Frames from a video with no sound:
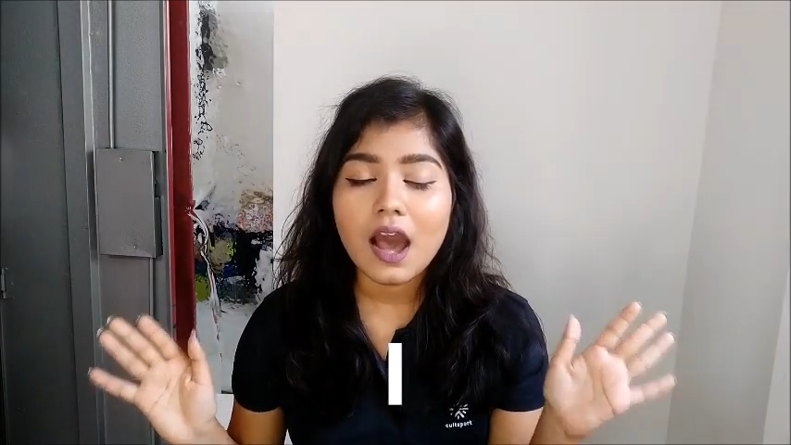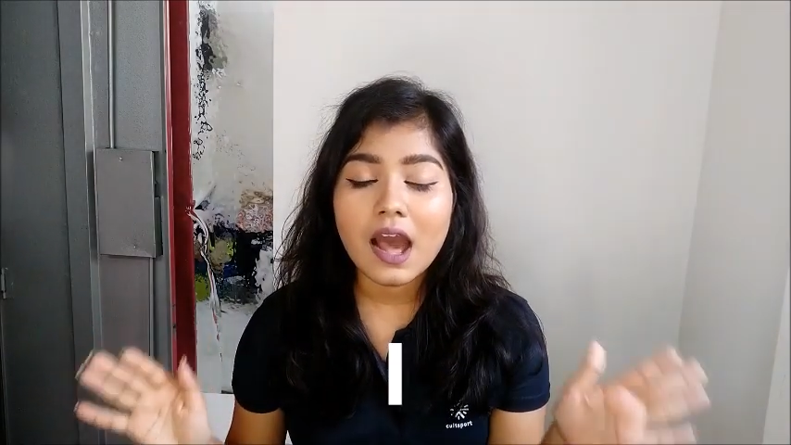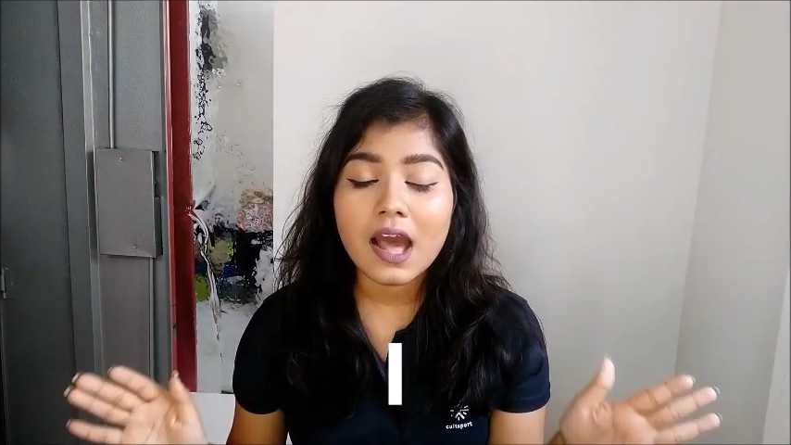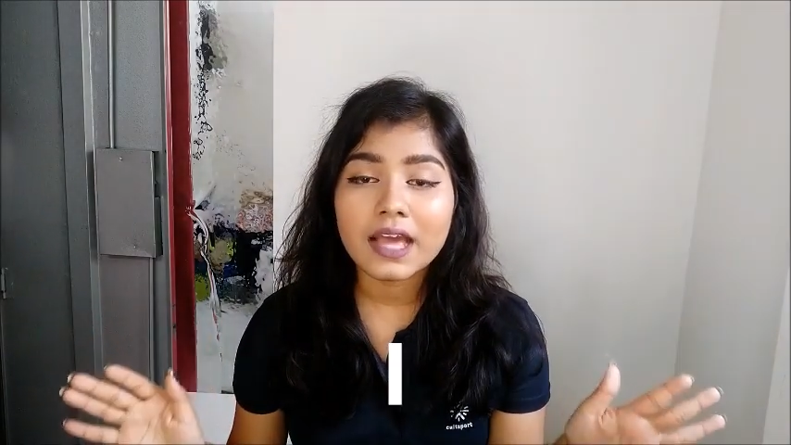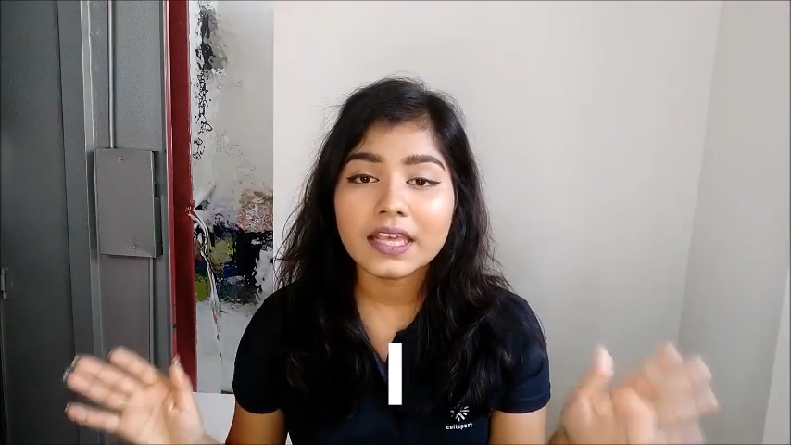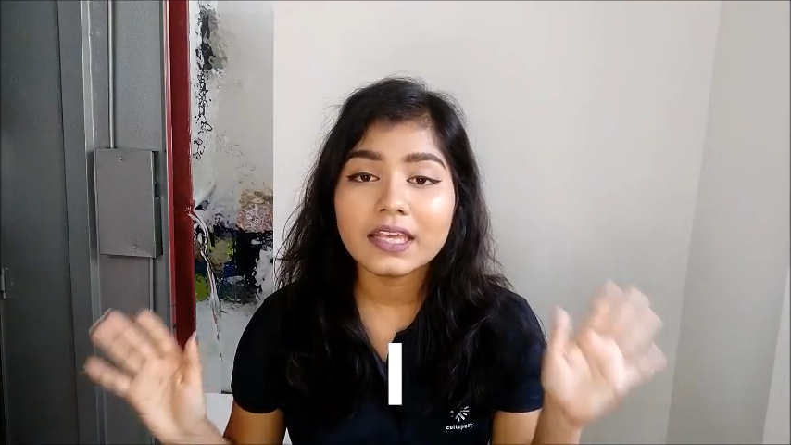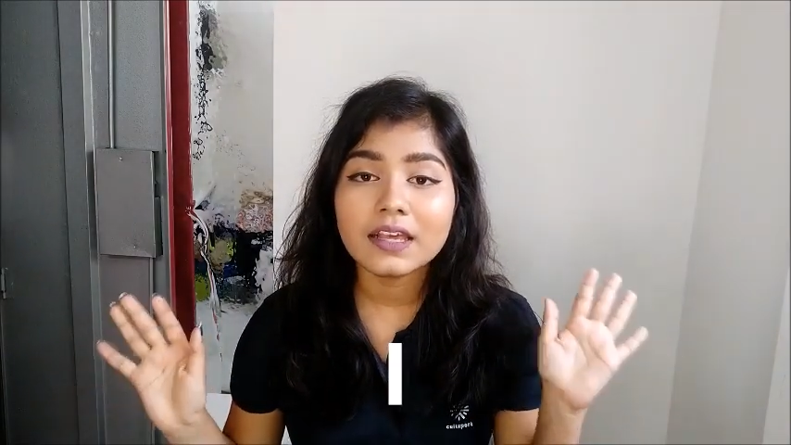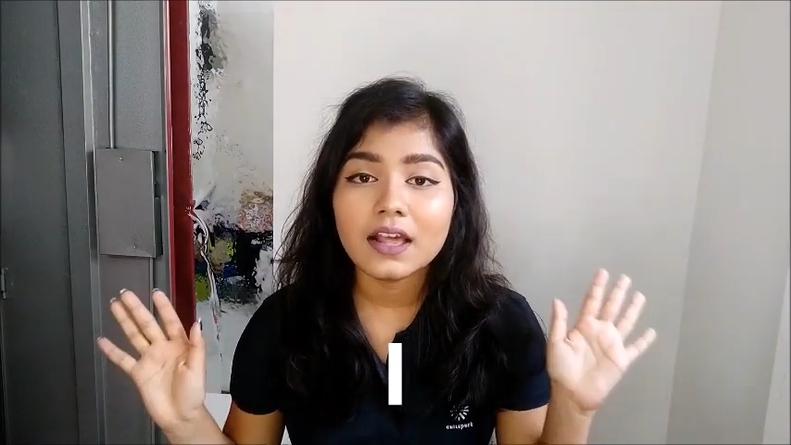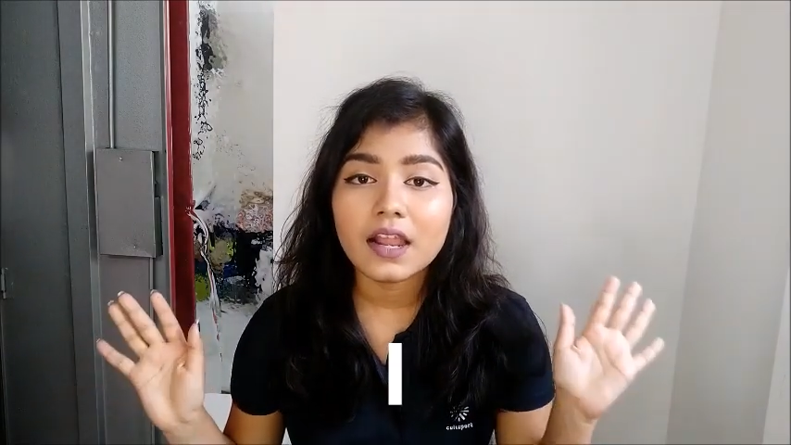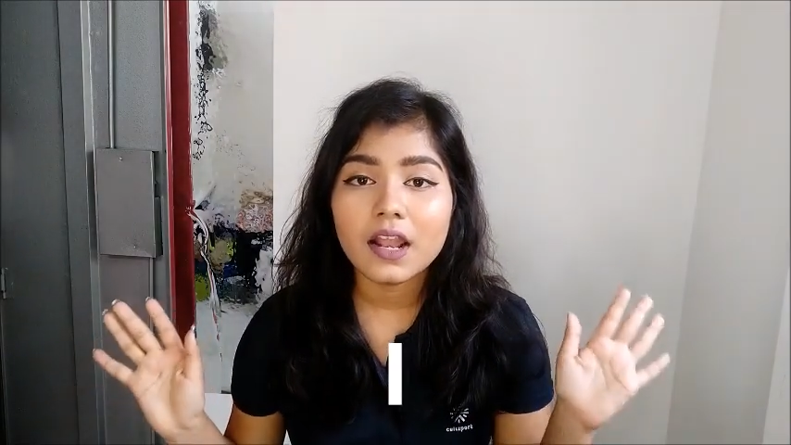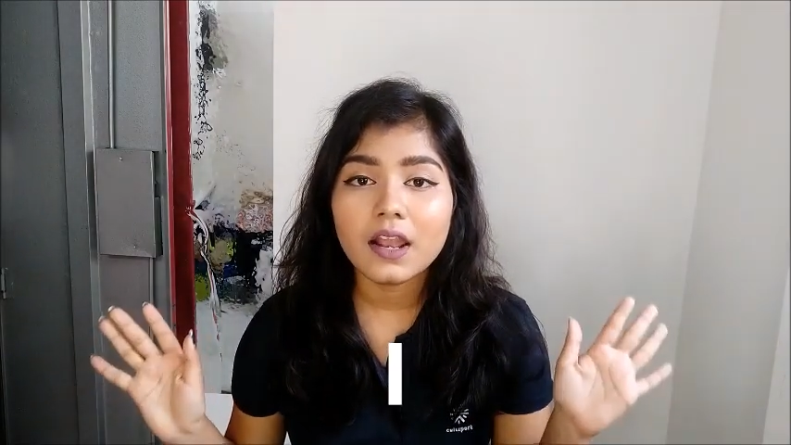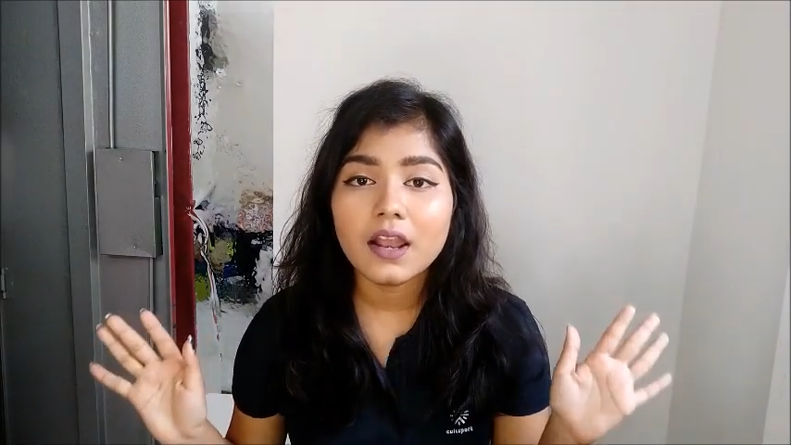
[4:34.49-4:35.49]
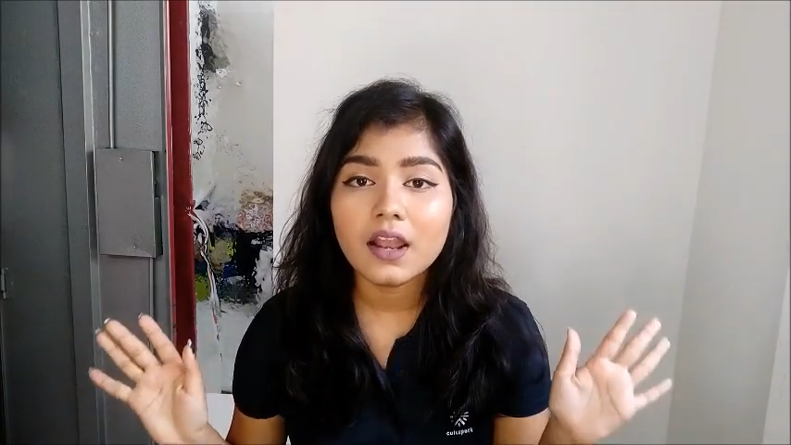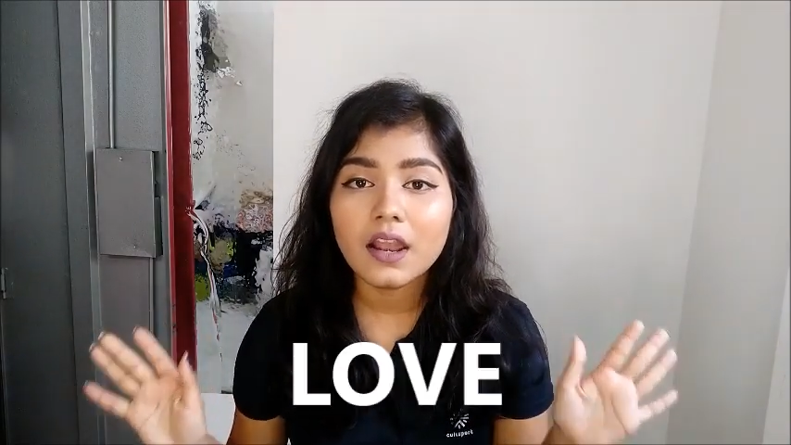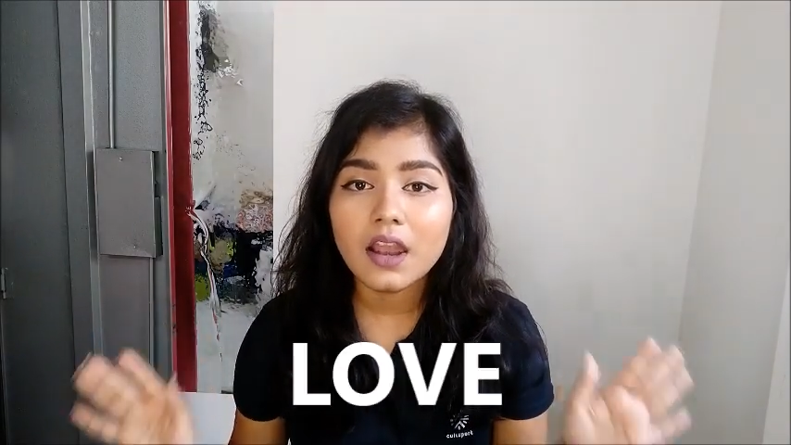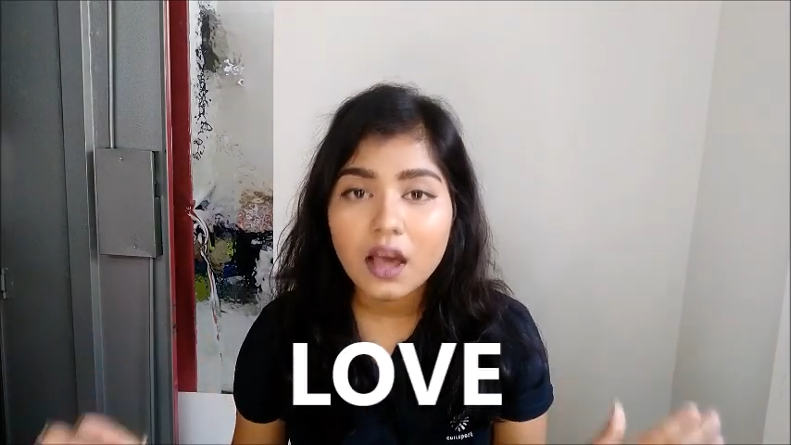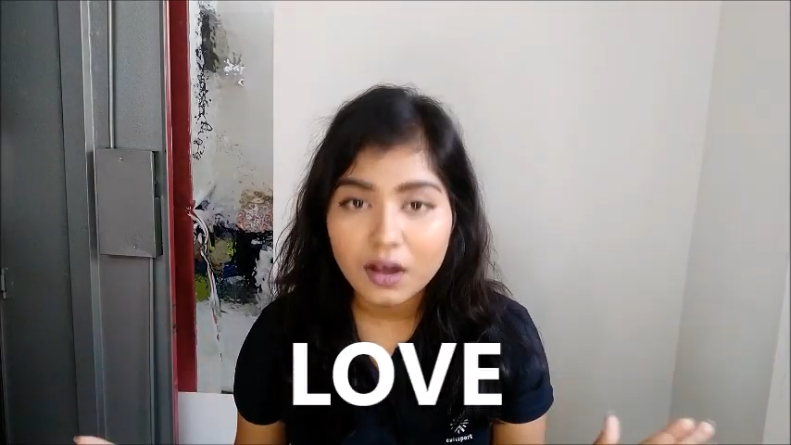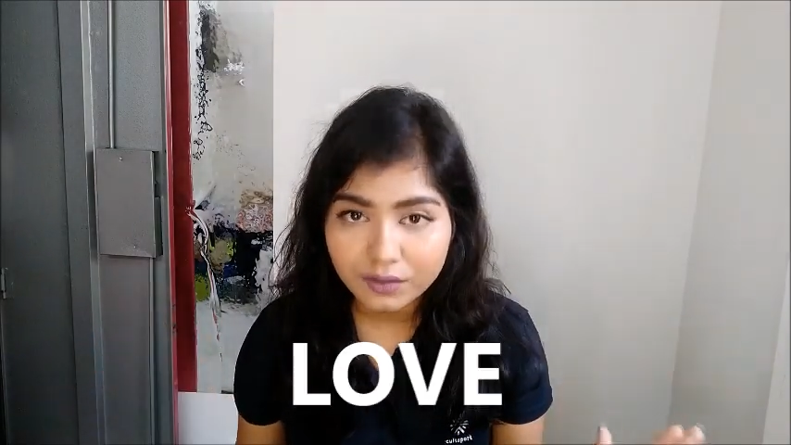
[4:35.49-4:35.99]
I
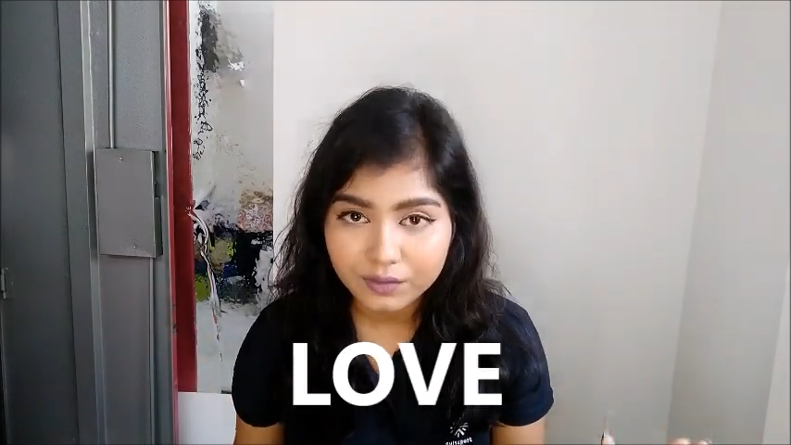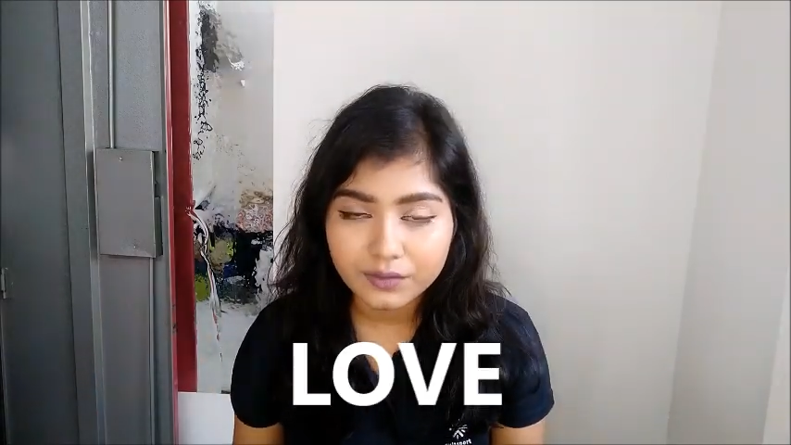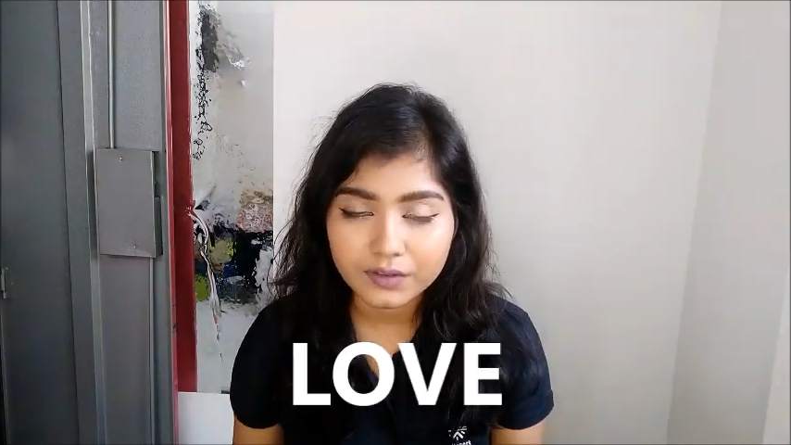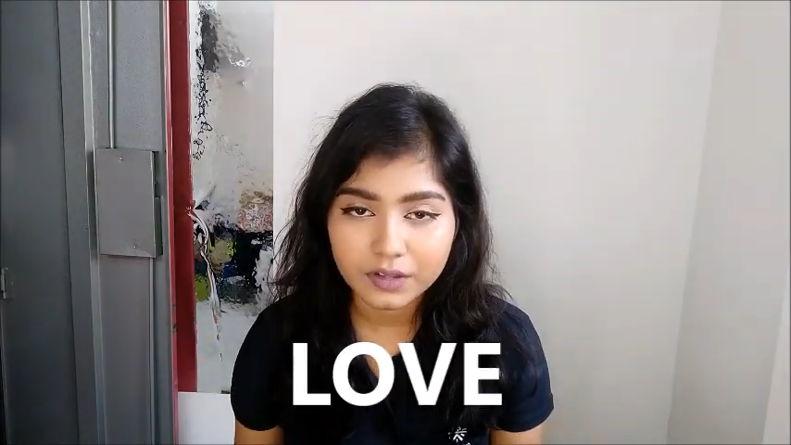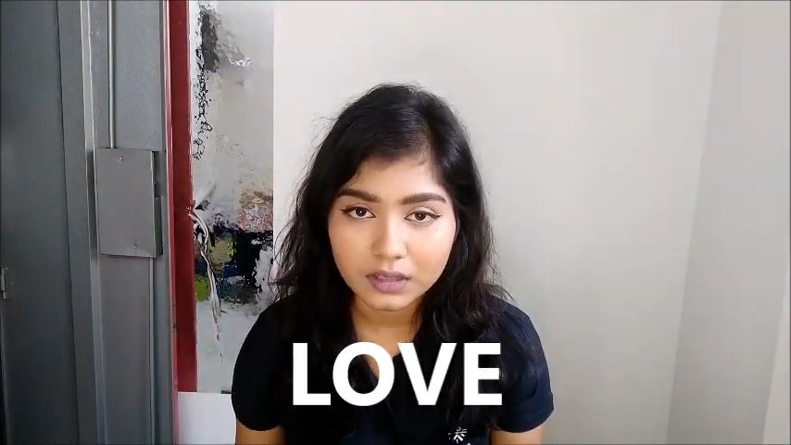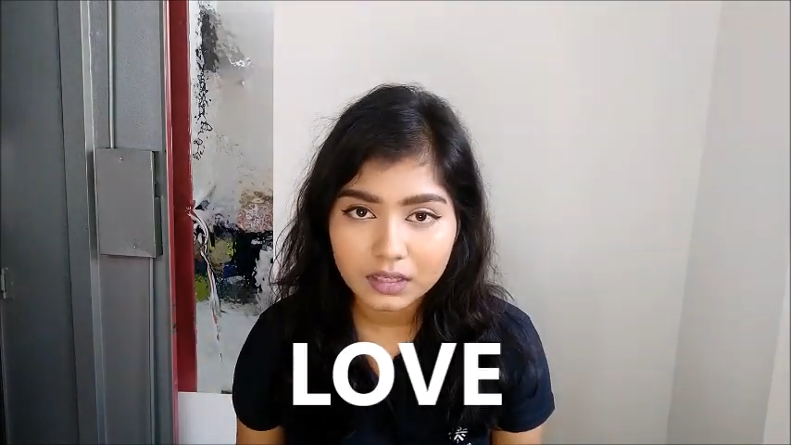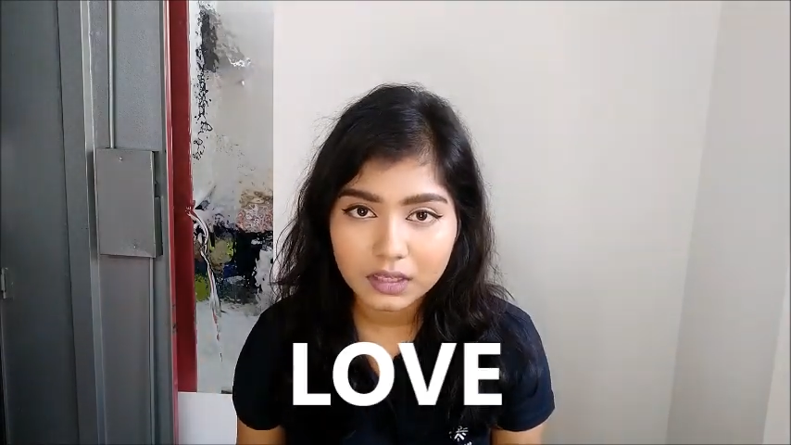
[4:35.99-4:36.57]
love